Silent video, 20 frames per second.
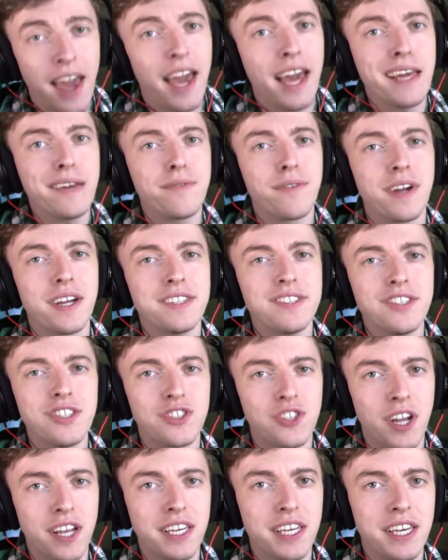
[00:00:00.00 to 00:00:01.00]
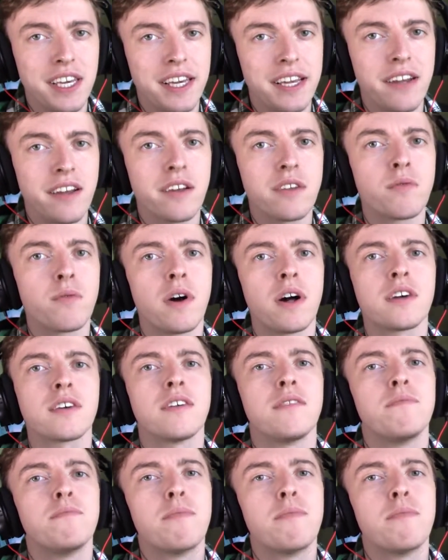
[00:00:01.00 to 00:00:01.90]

Hey friends, Janky here, and welcome